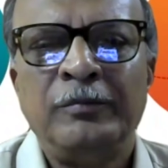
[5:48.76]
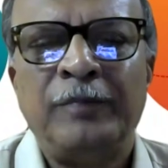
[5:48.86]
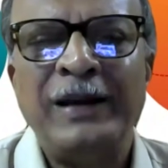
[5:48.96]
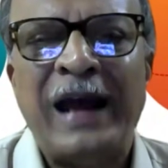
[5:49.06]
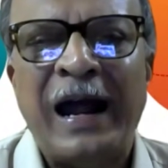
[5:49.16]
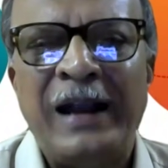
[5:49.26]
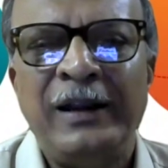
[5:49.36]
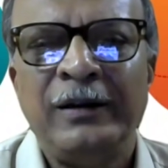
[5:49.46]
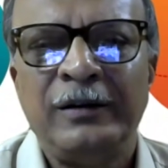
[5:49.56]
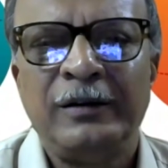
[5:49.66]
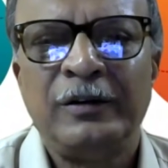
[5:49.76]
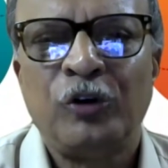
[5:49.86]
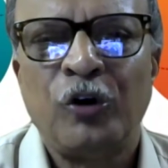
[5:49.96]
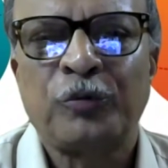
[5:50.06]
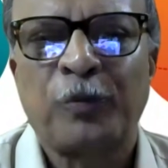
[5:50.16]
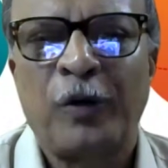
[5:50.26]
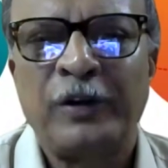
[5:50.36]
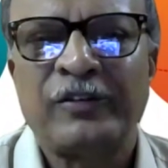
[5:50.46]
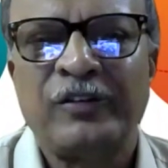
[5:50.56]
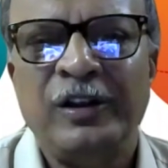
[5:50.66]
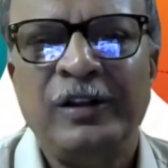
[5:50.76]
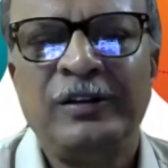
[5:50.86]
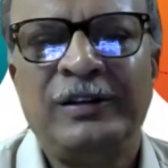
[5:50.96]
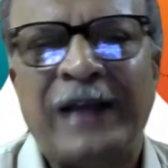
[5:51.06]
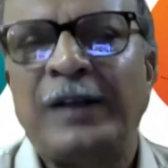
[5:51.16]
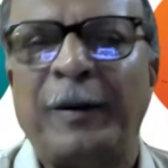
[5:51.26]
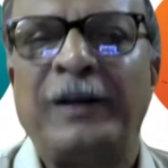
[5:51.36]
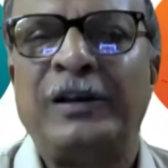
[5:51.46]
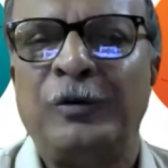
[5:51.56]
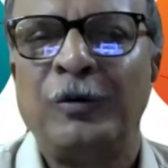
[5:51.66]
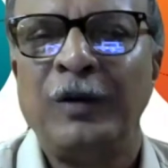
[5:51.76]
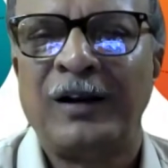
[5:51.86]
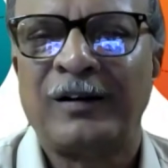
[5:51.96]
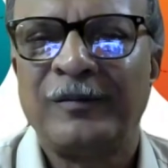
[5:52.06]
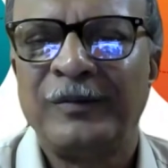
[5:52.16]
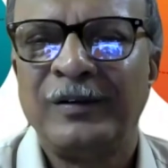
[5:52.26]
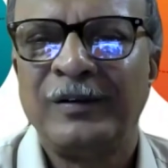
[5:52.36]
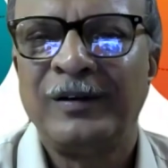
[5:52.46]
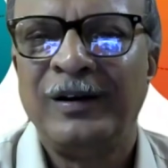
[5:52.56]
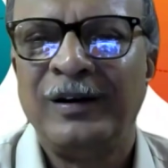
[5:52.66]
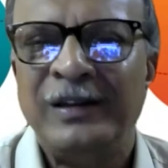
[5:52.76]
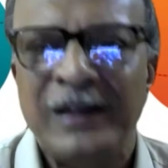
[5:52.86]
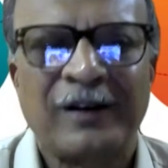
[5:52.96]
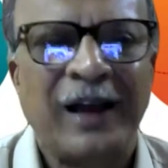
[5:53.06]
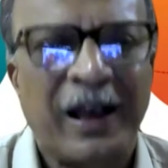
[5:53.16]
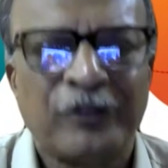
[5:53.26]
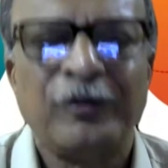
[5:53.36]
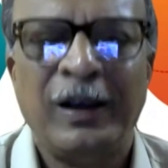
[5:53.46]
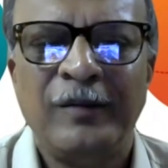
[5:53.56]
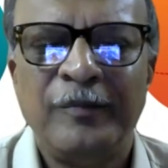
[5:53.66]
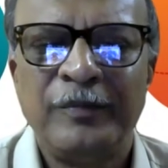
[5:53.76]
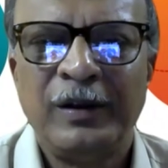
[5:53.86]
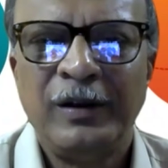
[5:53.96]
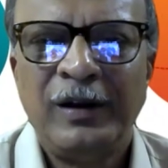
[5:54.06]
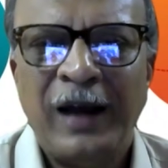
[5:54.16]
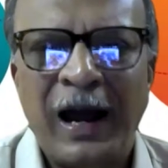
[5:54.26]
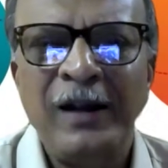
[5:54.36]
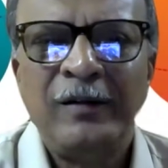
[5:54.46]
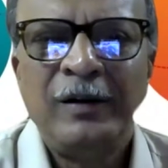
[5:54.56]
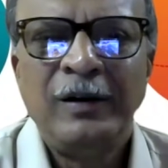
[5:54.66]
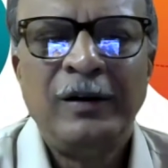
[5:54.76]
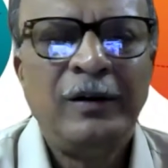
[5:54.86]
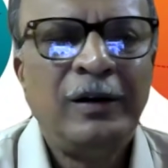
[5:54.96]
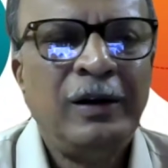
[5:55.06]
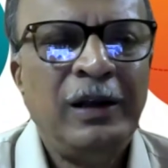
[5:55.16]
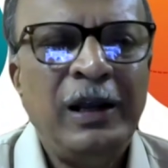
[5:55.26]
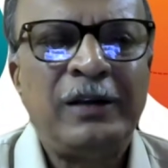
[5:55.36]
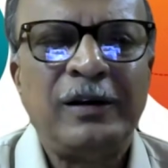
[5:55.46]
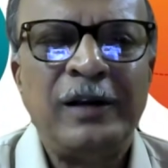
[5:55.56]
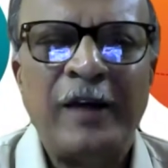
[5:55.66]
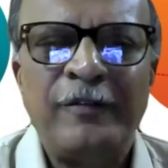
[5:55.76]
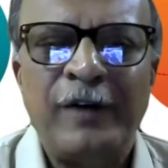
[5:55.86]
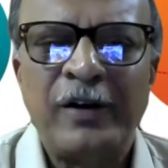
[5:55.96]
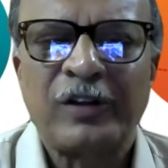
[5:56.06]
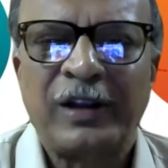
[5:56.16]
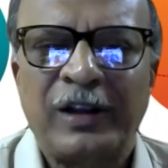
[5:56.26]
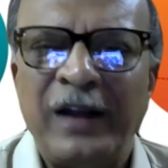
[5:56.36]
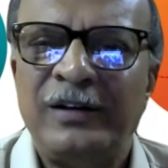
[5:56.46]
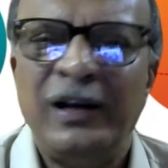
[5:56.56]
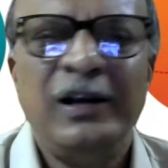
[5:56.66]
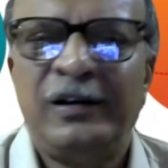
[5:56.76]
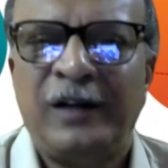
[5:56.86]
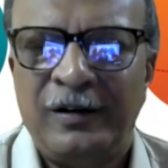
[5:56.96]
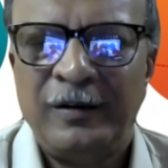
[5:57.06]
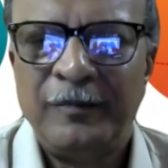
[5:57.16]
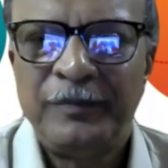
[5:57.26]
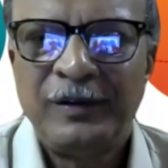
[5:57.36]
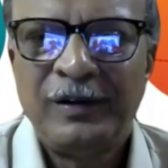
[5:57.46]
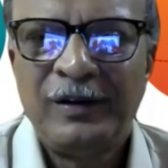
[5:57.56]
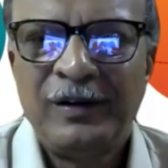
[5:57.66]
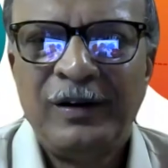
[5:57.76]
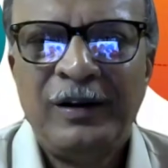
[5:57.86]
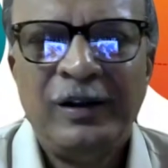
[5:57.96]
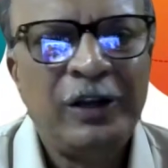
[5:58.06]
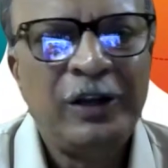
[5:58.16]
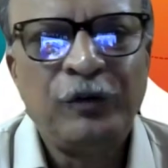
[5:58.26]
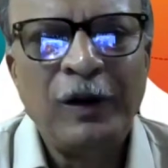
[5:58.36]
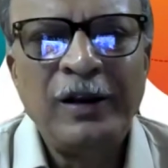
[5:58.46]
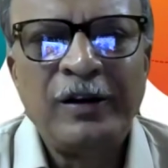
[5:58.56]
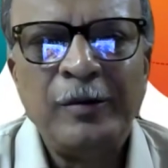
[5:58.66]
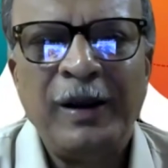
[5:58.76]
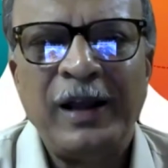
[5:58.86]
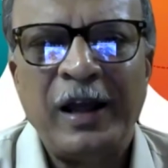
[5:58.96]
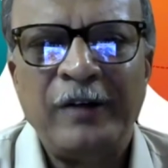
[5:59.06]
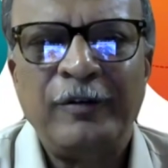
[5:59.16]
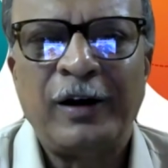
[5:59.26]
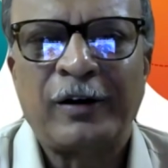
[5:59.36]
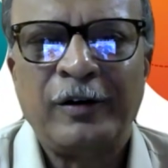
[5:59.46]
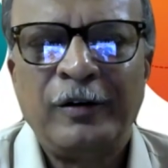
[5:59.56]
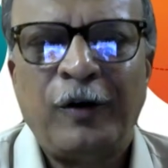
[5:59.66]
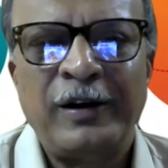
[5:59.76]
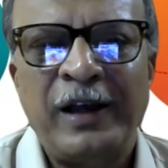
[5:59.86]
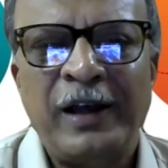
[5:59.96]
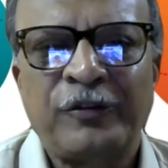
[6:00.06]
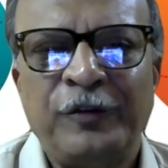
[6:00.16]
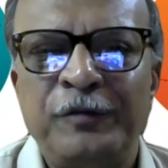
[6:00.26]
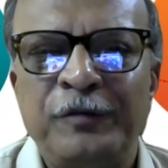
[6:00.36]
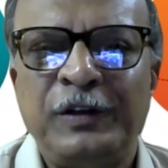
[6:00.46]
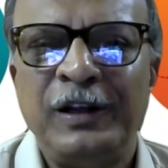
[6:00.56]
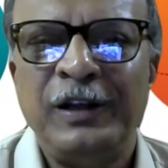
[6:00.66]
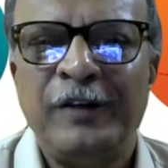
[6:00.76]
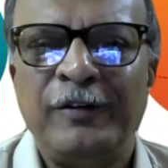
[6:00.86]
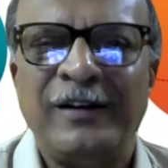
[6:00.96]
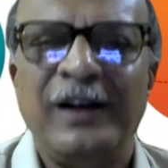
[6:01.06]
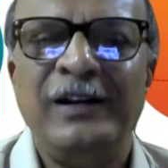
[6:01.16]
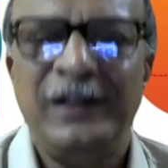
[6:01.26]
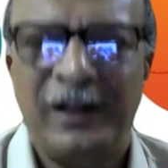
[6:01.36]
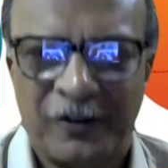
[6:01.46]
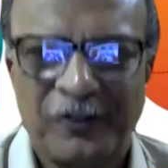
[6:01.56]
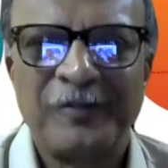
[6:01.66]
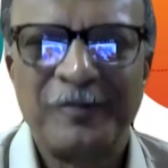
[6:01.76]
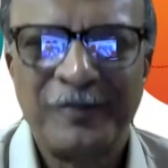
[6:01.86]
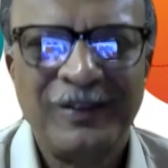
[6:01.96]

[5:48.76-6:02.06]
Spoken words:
by adding those projects in that particular year as well. And it never get deleted. It will remain ever for next 50, even 100 years.